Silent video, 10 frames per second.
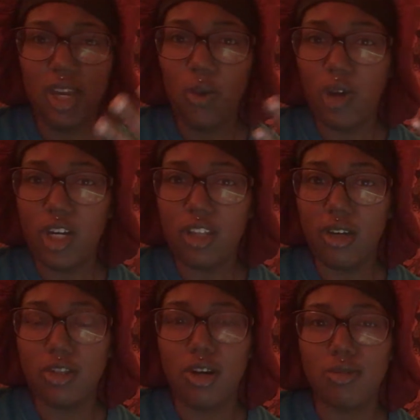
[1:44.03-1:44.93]
where are
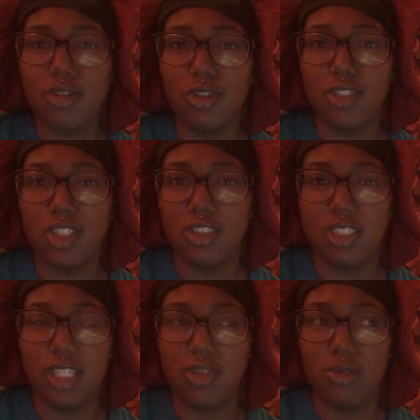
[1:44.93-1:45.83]
those homeschool
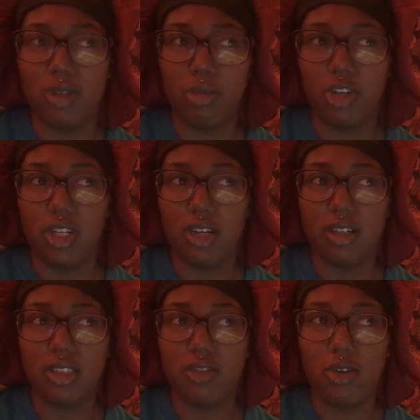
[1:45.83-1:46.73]
children that you want to point out?
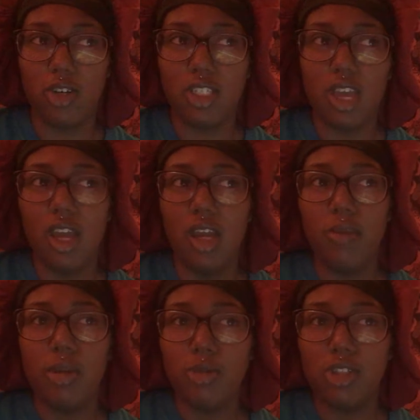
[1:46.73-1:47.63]
Because, of course,
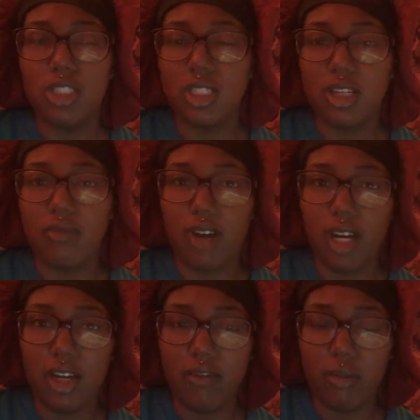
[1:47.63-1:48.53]
people are just going to
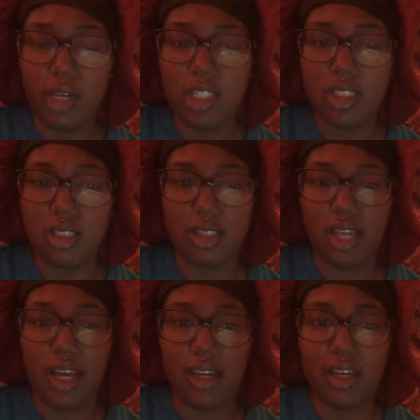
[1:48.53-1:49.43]
find information to
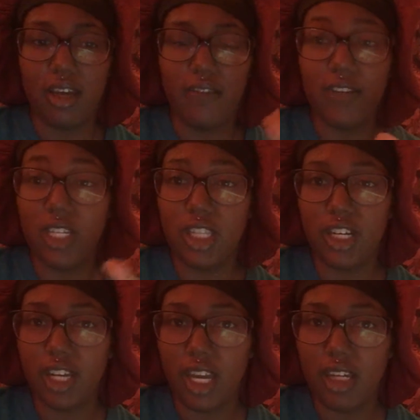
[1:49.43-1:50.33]
like feed
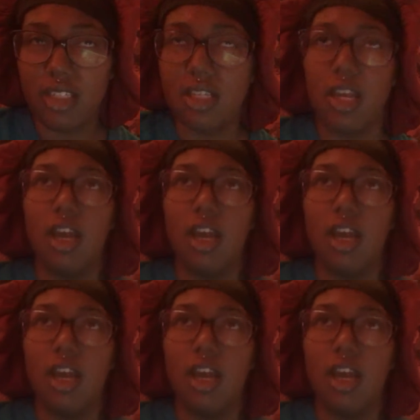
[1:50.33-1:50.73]
their case.